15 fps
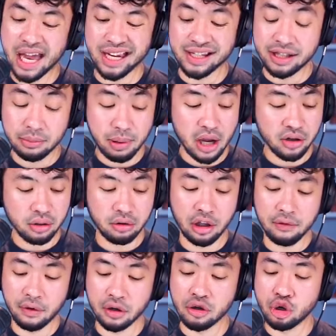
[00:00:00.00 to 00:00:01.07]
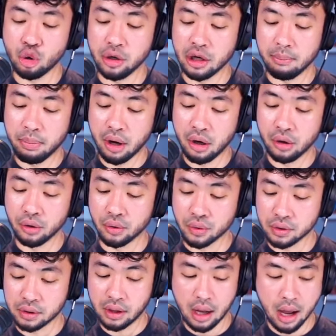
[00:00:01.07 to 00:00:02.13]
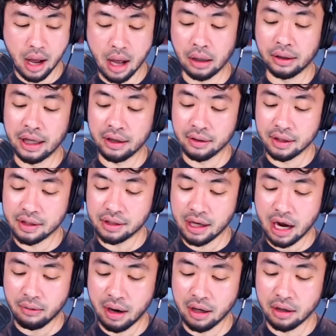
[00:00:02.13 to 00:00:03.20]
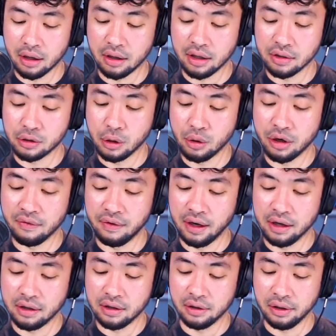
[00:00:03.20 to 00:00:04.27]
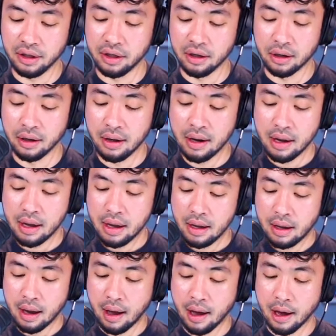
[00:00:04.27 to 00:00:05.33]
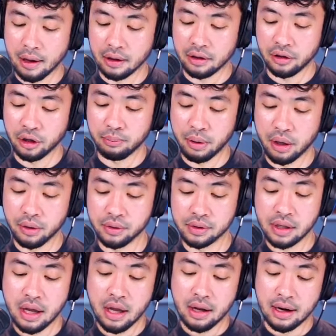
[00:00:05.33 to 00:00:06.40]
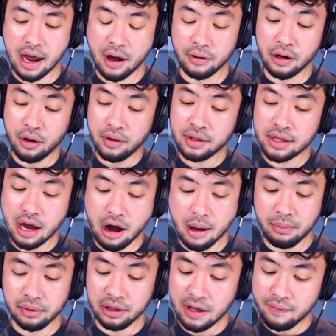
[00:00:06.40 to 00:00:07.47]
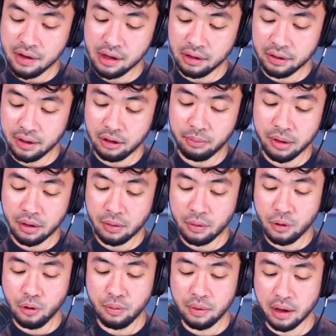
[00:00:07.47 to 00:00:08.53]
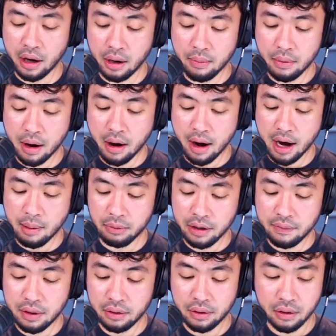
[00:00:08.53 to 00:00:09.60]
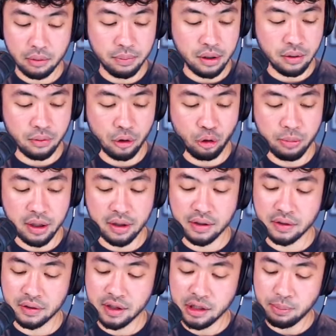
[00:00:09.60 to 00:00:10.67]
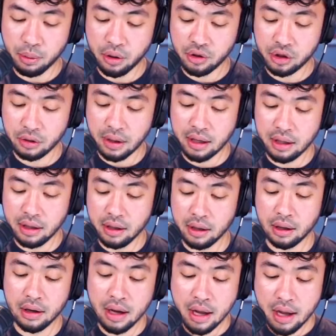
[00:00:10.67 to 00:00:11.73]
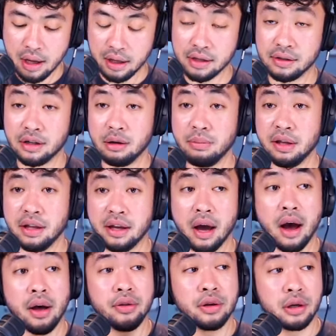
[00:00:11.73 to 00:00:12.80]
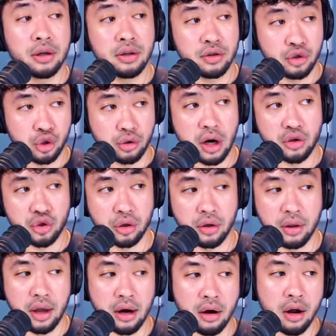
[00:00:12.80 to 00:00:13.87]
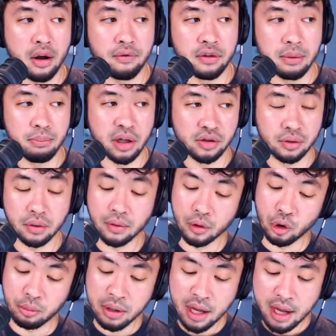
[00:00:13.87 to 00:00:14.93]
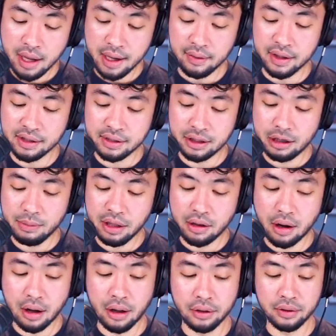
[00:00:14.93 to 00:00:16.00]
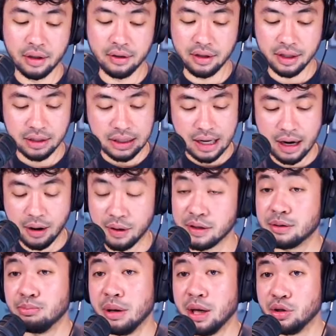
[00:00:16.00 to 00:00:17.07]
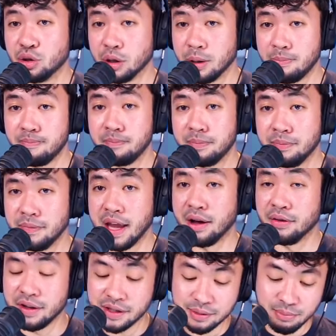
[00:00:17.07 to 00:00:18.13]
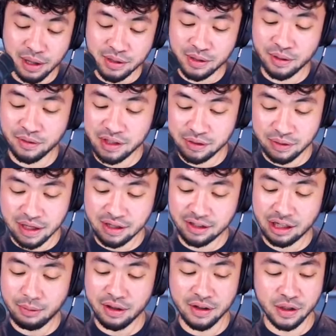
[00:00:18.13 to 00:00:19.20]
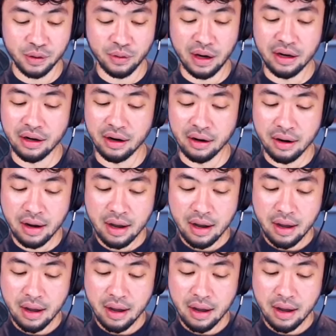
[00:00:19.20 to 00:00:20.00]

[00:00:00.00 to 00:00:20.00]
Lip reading: and especially if you're doing a pose like this guy right here. He's doing a very clear pose. Now, notice how I'm leaving a little bit of room there, all right? I'm leaving a little bit of room because this portion right here is going to be the other structure there of the muscle group, and this is going to be called the teres major. Now, this muscle, this is going to be this one right here.